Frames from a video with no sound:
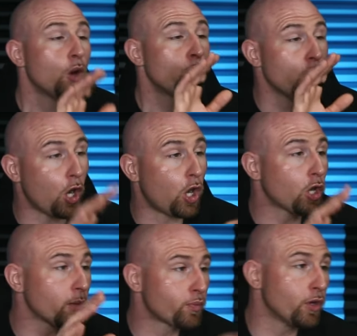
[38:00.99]
We
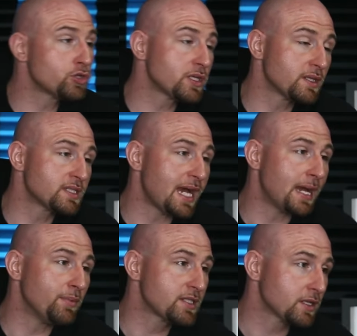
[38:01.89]
are approaching the
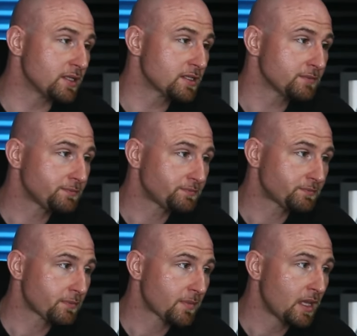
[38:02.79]
top. Let's look at this.
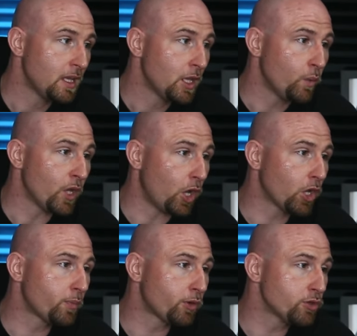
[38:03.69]
We are
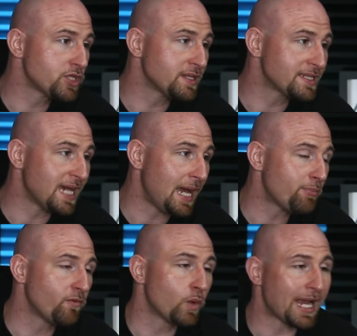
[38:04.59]
approaching the top
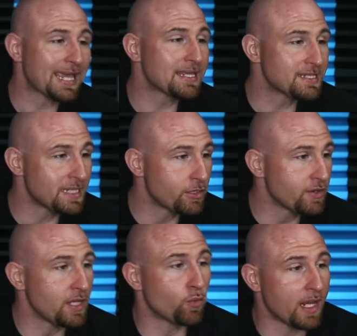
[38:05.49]
of what I consider
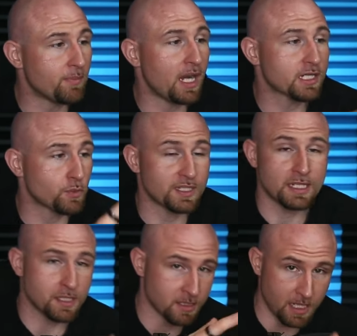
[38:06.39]
the red box
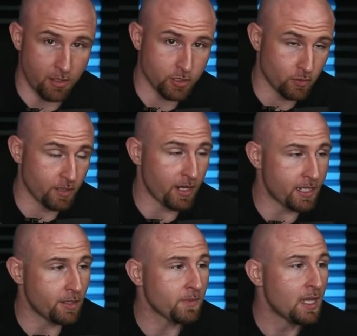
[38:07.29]
resistance territory right
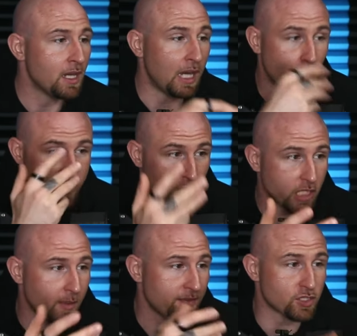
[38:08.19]
here. We talked
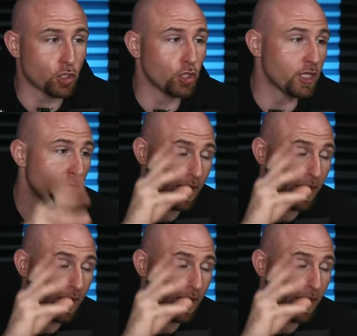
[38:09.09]
about this earlier.